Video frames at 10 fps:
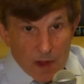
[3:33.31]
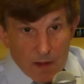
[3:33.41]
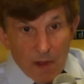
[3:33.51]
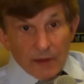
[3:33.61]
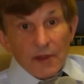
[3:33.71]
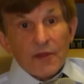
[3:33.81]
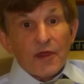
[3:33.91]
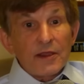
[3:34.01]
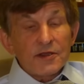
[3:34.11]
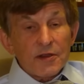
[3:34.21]
among the
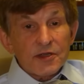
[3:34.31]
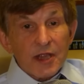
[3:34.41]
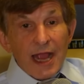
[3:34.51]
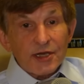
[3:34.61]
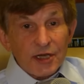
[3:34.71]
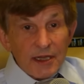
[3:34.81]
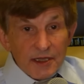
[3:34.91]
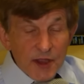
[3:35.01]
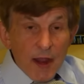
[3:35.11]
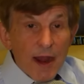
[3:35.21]
things they're slashing
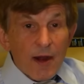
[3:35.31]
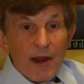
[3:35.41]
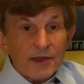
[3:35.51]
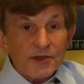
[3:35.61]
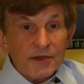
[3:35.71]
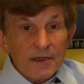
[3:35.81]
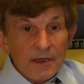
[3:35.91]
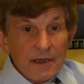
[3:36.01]
is the IRS.